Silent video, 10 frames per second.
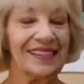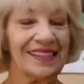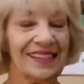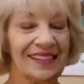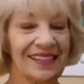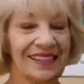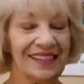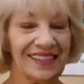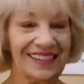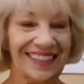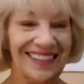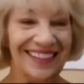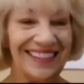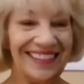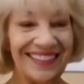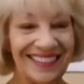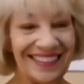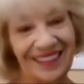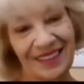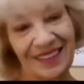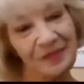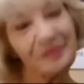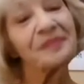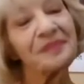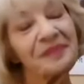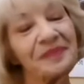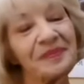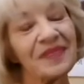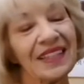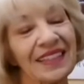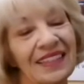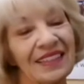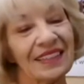my parents found me reading a book